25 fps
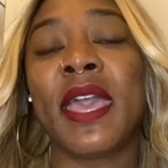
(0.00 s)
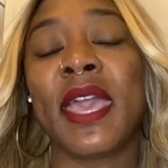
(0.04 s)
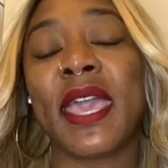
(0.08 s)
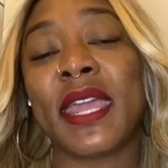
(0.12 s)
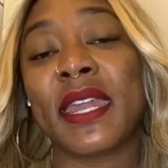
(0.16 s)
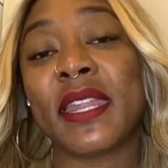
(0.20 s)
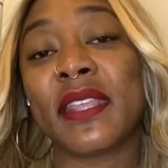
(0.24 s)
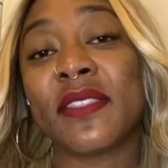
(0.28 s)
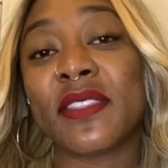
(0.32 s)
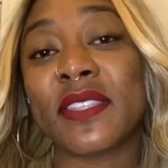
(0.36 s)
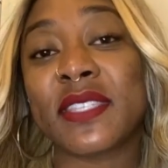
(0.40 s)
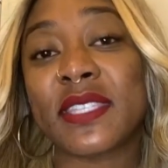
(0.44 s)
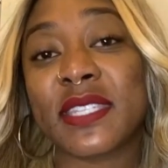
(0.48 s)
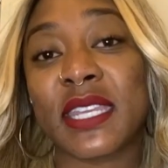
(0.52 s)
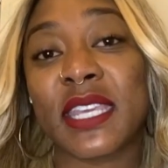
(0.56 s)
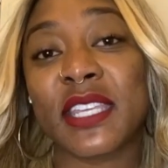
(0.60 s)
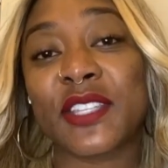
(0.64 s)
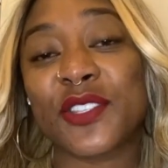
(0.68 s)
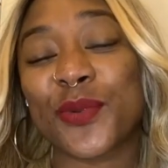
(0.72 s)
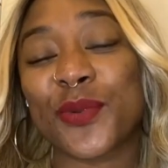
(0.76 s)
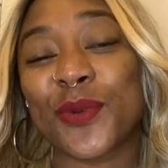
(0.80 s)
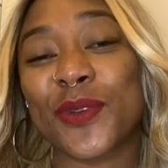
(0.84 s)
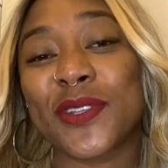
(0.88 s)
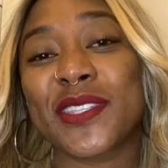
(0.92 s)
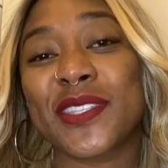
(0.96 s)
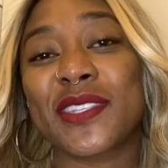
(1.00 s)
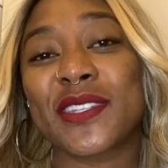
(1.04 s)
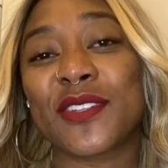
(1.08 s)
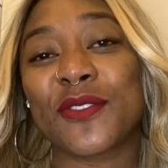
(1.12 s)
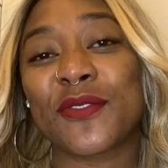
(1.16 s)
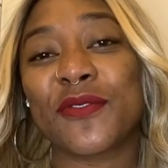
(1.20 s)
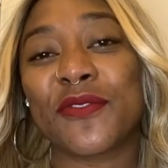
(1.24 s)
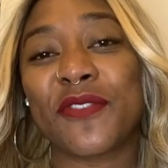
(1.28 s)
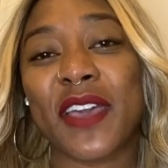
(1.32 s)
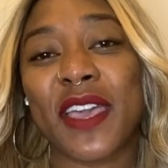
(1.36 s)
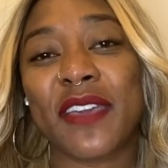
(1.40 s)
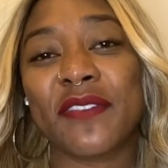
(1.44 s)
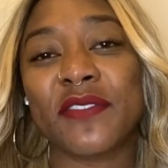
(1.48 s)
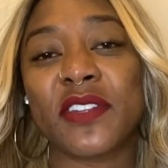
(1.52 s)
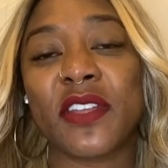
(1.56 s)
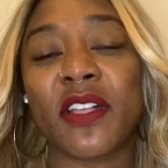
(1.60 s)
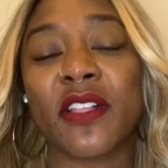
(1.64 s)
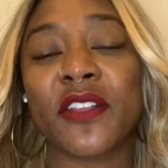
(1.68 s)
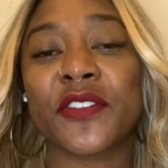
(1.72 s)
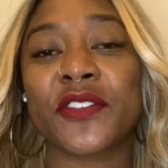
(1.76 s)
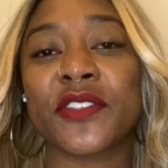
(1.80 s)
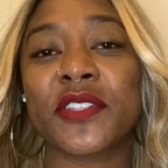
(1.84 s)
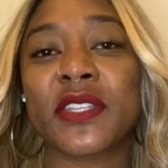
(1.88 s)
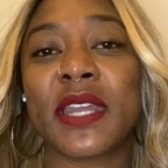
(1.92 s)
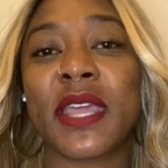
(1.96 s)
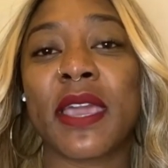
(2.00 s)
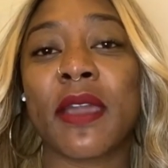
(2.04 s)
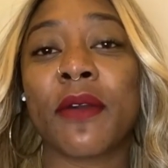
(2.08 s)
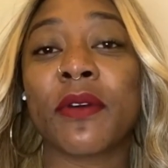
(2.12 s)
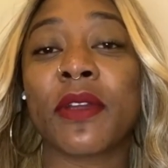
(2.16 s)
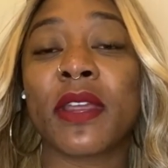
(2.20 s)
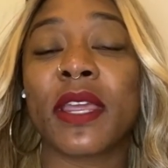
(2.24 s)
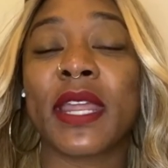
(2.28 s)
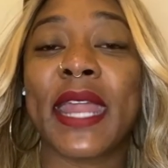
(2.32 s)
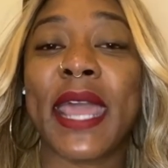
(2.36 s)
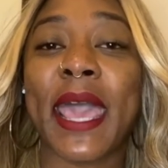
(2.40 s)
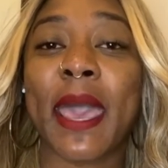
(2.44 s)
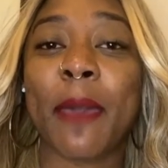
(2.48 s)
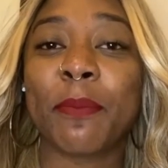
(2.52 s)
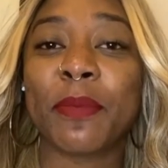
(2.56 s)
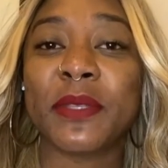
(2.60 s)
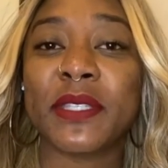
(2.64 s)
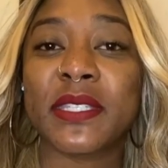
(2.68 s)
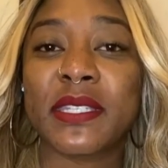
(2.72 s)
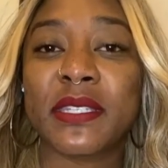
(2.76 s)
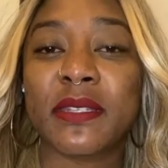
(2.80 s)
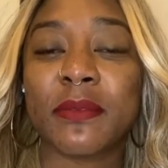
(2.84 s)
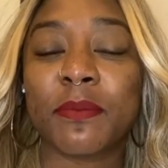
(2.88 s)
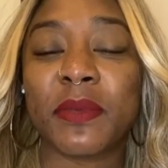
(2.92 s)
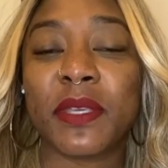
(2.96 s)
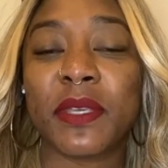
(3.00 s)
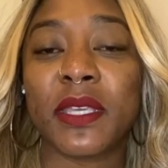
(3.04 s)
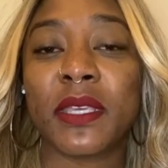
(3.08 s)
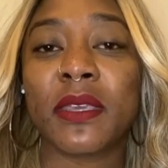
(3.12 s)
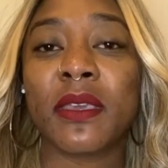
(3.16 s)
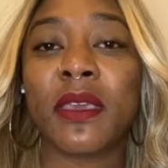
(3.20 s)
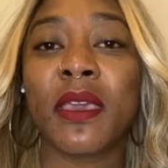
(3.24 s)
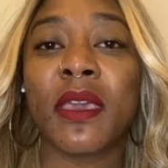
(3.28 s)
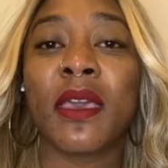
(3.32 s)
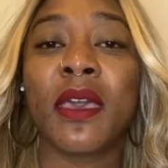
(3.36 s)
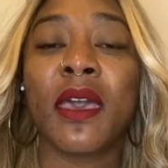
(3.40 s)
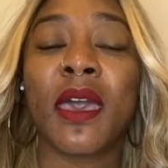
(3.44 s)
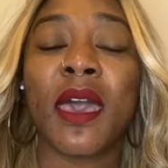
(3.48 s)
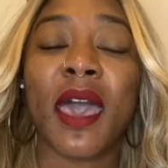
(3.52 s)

And in the states where it's still $5 an hour, it happens to be